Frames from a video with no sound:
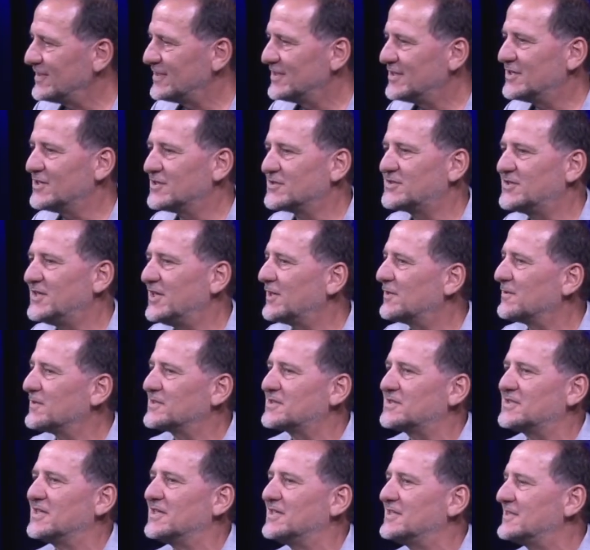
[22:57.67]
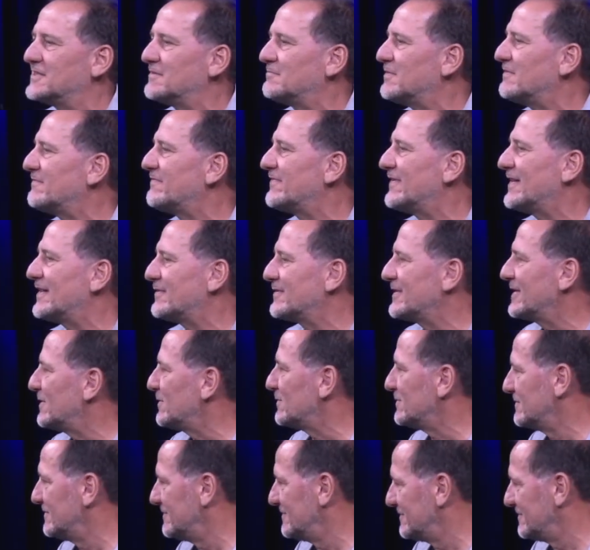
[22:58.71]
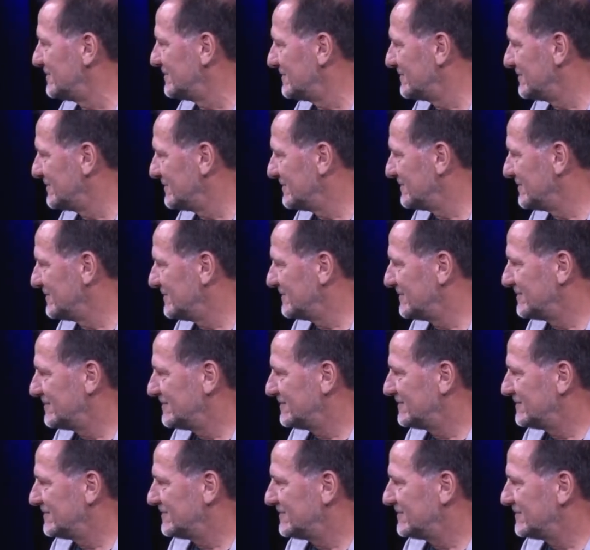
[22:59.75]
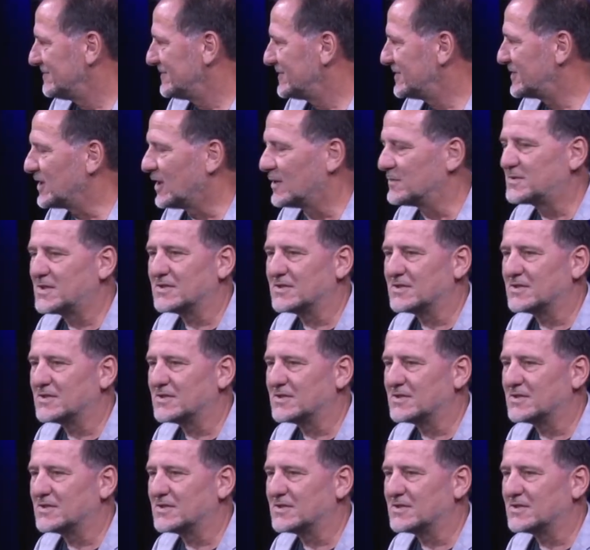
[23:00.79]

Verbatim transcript: your secret sins have been found out. Job